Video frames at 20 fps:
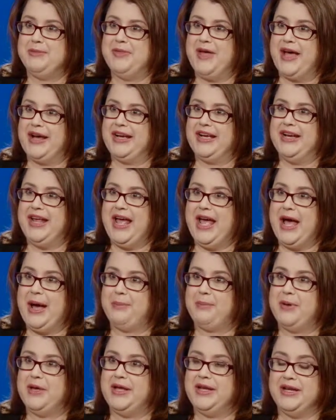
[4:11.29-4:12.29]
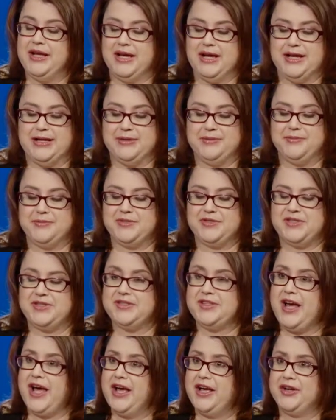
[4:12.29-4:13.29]
that can happen, um,
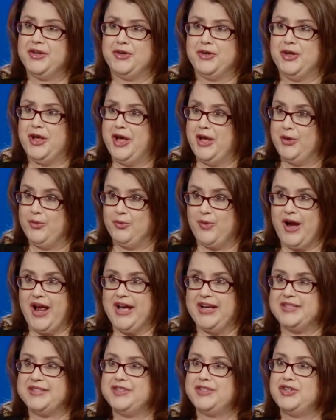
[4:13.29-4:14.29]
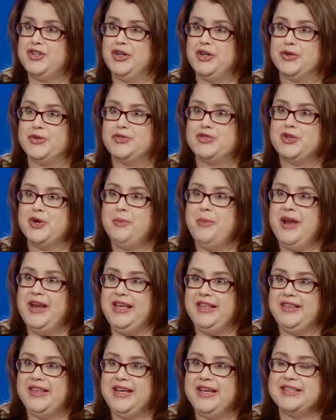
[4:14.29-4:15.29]
societal unrest, you know, so
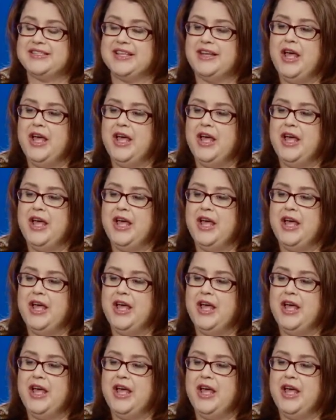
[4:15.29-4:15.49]
many things.